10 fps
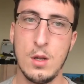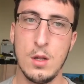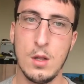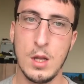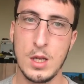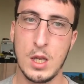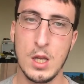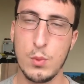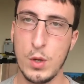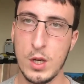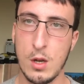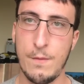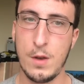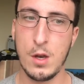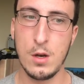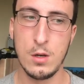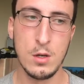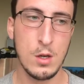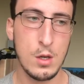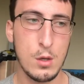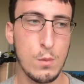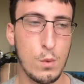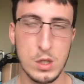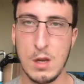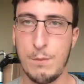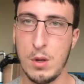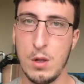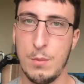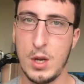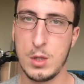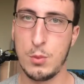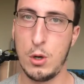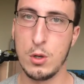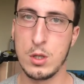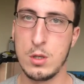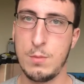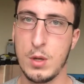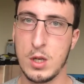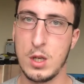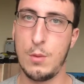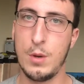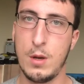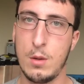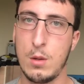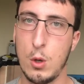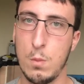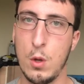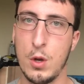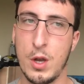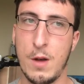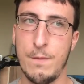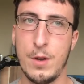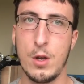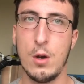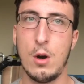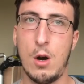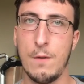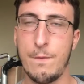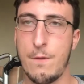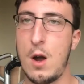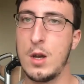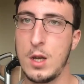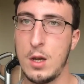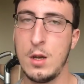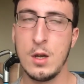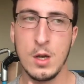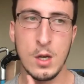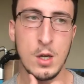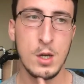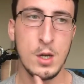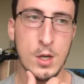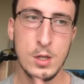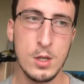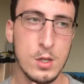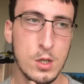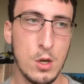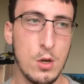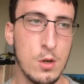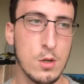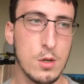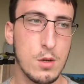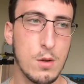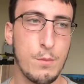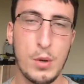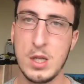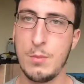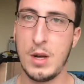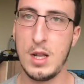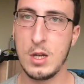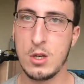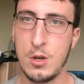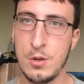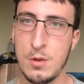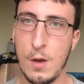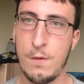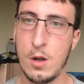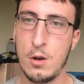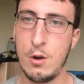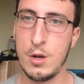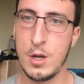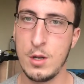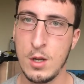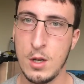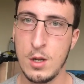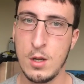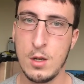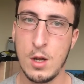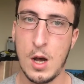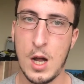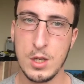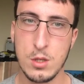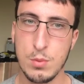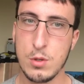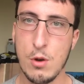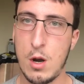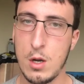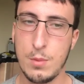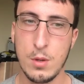later this week in a video once I've built the baseboards, because I'll be uploading that video on Friday. So press the bell icon if you haven't already, and subscribe.